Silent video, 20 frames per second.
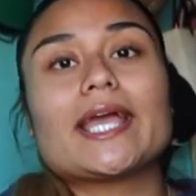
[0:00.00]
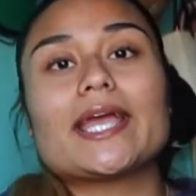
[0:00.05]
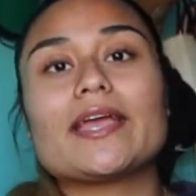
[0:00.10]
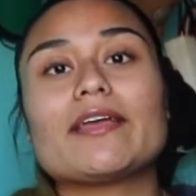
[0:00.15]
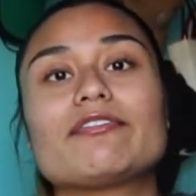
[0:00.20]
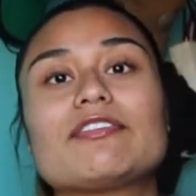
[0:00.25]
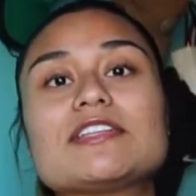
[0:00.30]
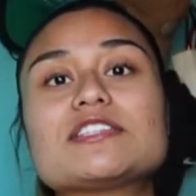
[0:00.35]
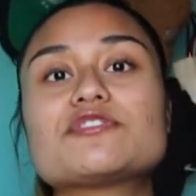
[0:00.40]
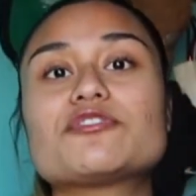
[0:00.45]

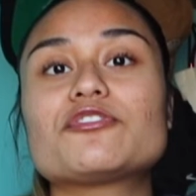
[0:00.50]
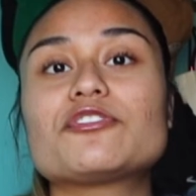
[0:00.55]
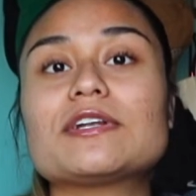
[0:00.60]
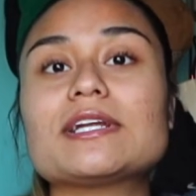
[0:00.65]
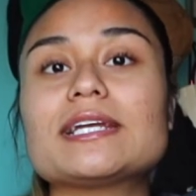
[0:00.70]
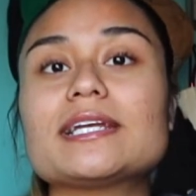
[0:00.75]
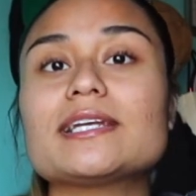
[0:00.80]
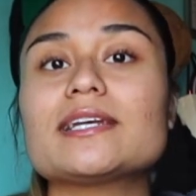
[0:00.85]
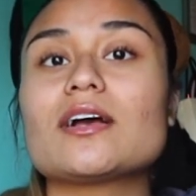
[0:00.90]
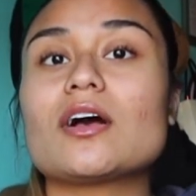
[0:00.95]
if it's
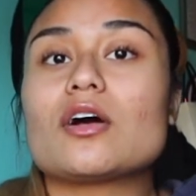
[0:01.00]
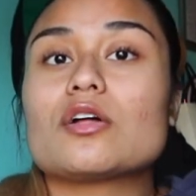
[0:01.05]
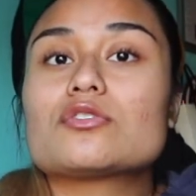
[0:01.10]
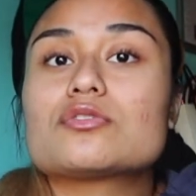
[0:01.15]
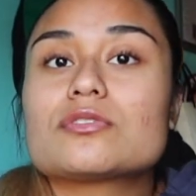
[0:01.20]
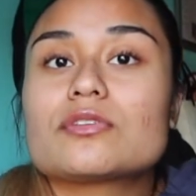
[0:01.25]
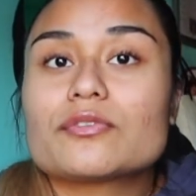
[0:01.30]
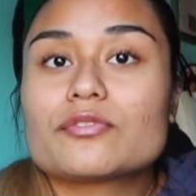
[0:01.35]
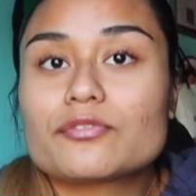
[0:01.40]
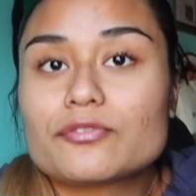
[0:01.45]
free, I'll
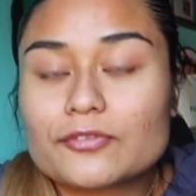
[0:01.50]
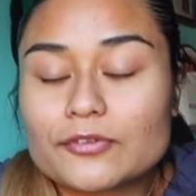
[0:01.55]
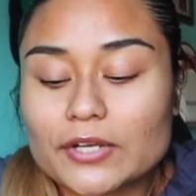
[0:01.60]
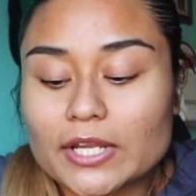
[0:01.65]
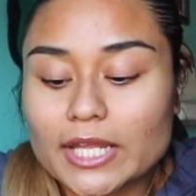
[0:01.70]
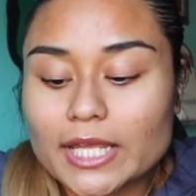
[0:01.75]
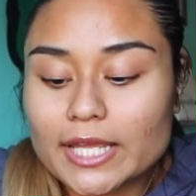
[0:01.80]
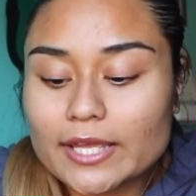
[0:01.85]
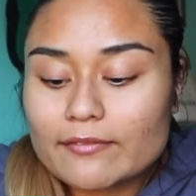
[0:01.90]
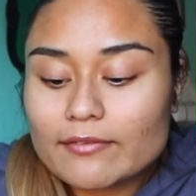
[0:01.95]
do the
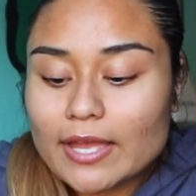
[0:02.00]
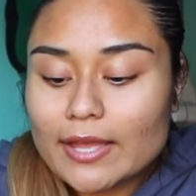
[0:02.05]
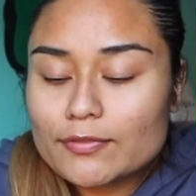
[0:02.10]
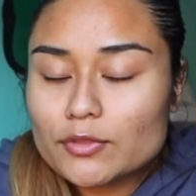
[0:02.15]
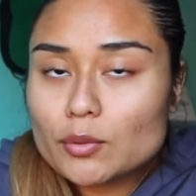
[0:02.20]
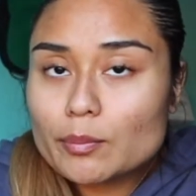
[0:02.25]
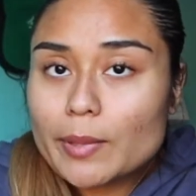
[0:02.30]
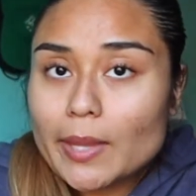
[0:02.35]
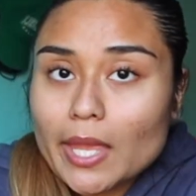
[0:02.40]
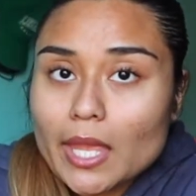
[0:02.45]
free. If I have
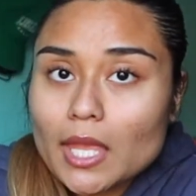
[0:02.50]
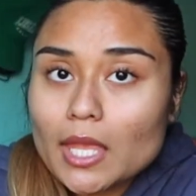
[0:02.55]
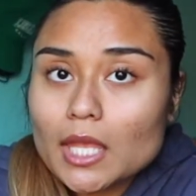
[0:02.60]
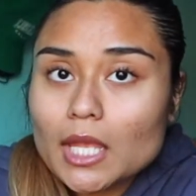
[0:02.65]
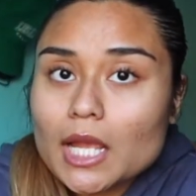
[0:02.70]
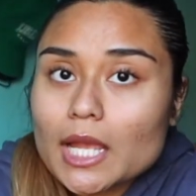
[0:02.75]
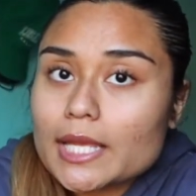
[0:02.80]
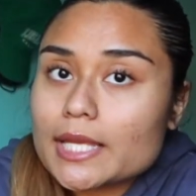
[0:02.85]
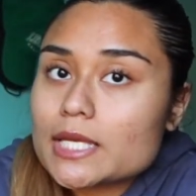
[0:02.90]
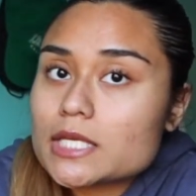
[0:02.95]
to
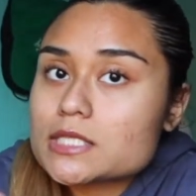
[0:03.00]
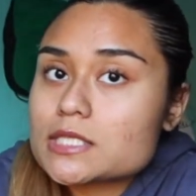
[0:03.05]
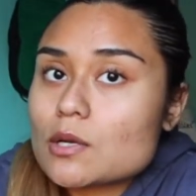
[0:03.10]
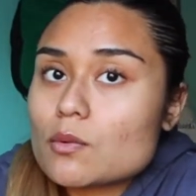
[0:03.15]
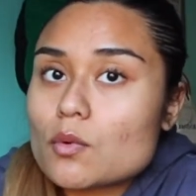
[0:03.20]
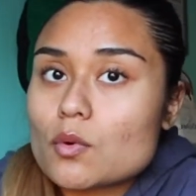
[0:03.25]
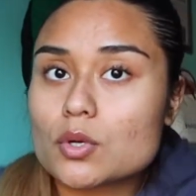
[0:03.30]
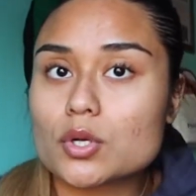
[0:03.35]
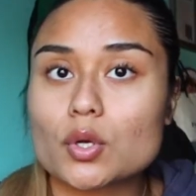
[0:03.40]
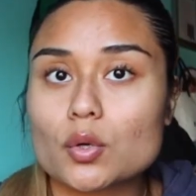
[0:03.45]
pay, I guess I
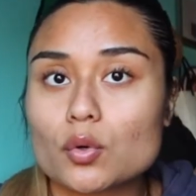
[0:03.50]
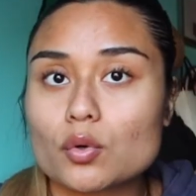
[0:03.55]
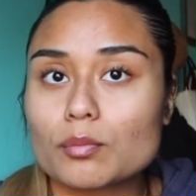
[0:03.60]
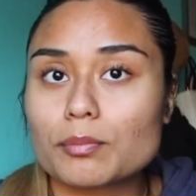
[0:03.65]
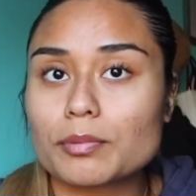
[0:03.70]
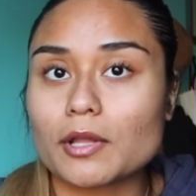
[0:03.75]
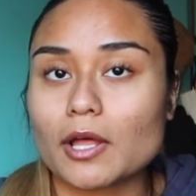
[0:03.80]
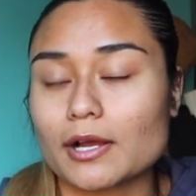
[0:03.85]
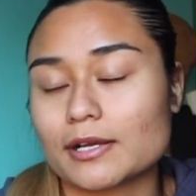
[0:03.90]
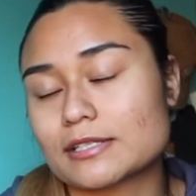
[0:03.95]
won't know who
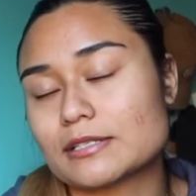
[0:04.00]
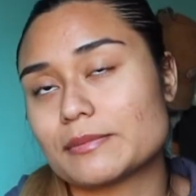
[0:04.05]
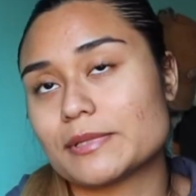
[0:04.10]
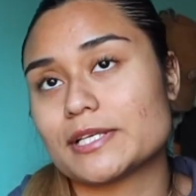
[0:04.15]
blocked